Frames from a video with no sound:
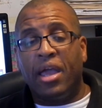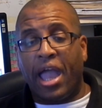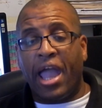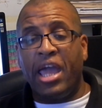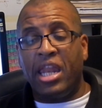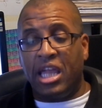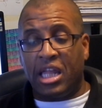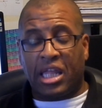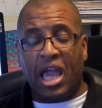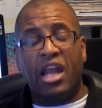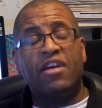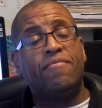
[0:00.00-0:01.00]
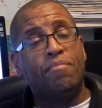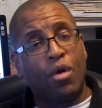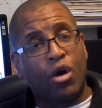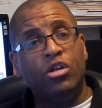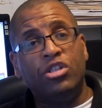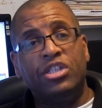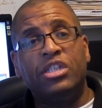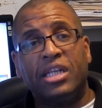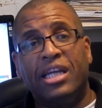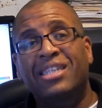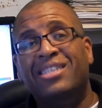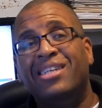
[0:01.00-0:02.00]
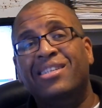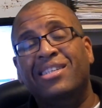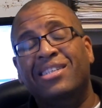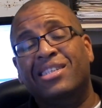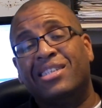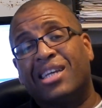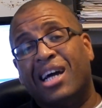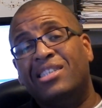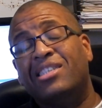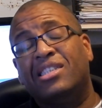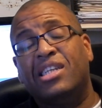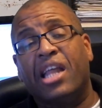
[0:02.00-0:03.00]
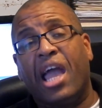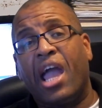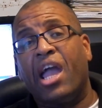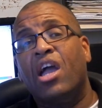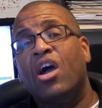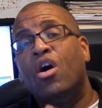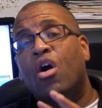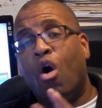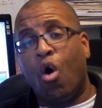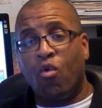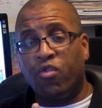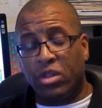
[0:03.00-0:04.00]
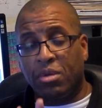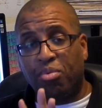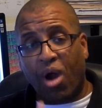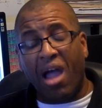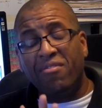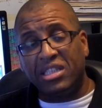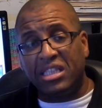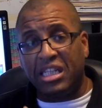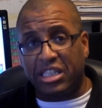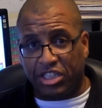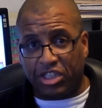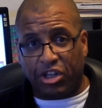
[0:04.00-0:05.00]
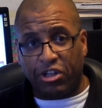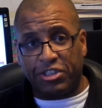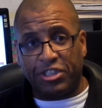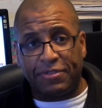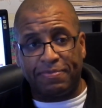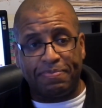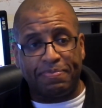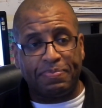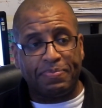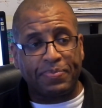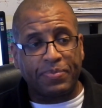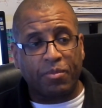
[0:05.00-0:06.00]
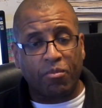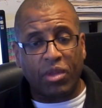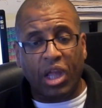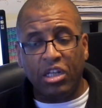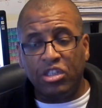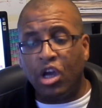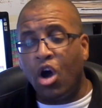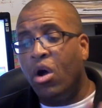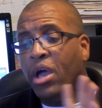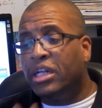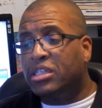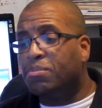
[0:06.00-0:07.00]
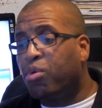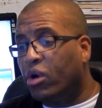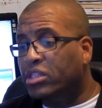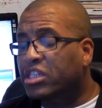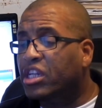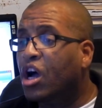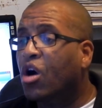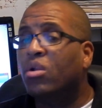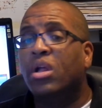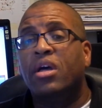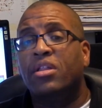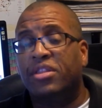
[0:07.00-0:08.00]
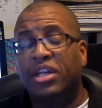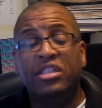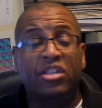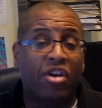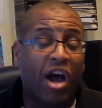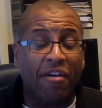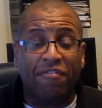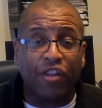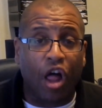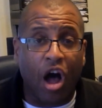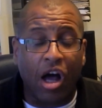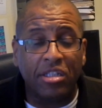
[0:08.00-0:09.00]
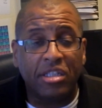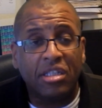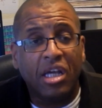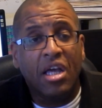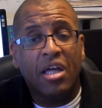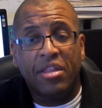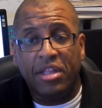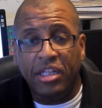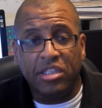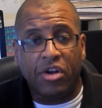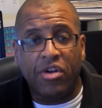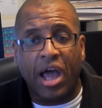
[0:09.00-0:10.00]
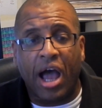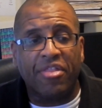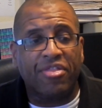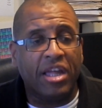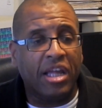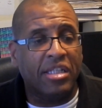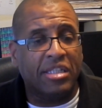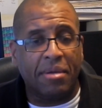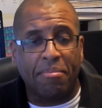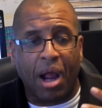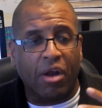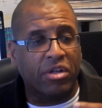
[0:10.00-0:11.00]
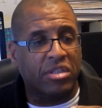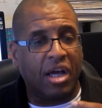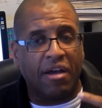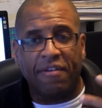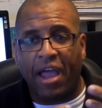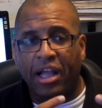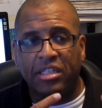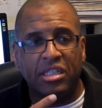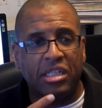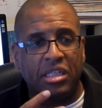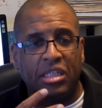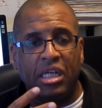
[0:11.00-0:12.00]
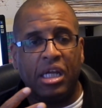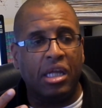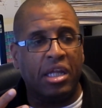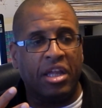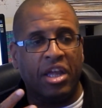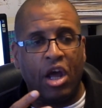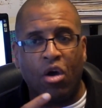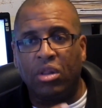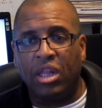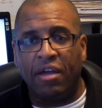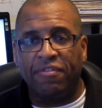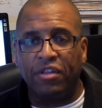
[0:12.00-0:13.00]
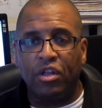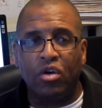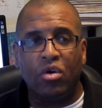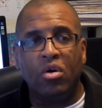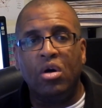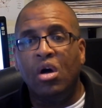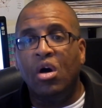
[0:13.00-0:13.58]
And it kind of merges into the discussion today over the privacy concerns. So it's important to note that these are not flaws. These are not things that Microsoft accidentally, left little